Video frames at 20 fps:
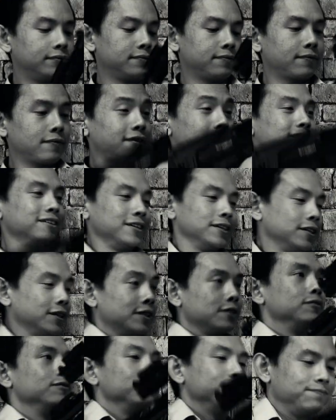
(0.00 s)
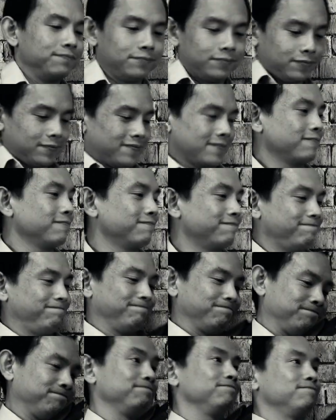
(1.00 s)
a little bit because you really have to
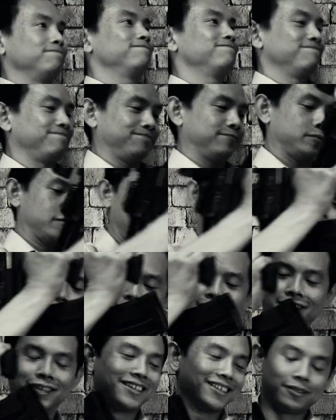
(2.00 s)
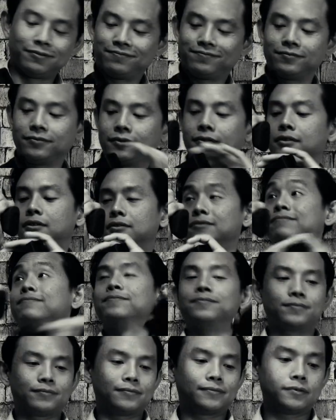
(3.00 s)
retrain your entire muscle memory.
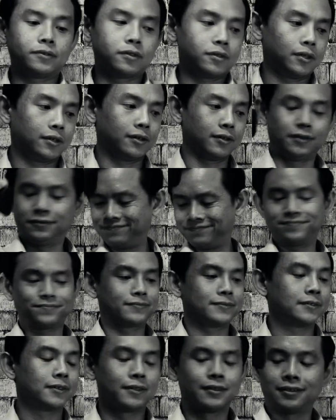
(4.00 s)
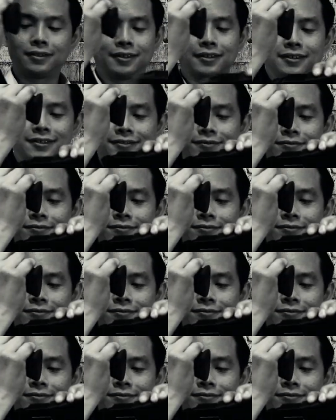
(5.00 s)
That takes some getting used to, but